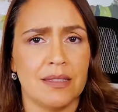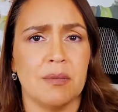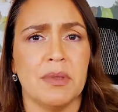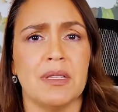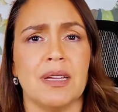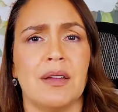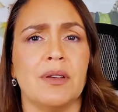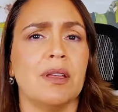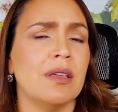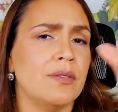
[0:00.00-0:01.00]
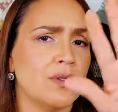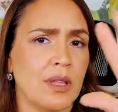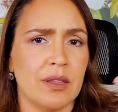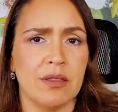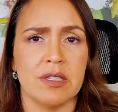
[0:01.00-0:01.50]
something down and it gives you
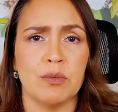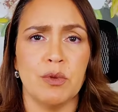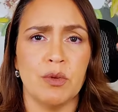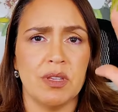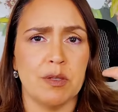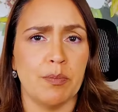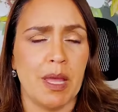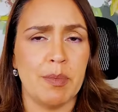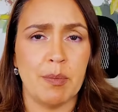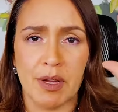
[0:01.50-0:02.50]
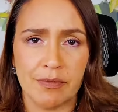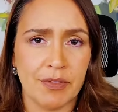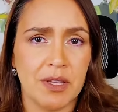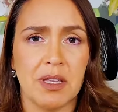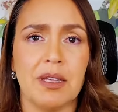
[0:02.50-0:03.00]
like the smoothest baby butt
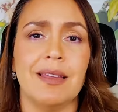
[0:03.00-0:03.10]
feeling,